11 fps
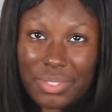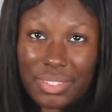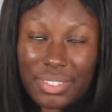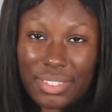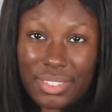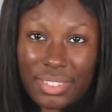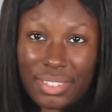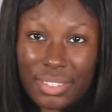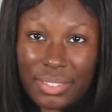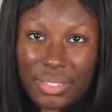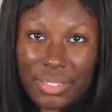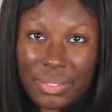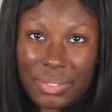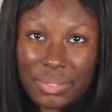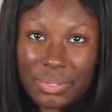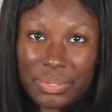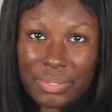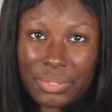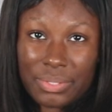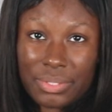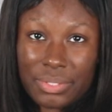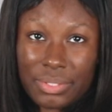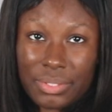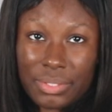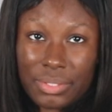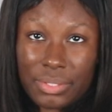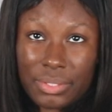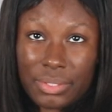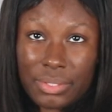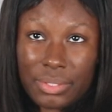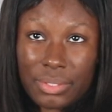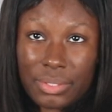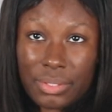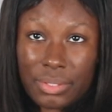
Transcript: The person shown says nothing.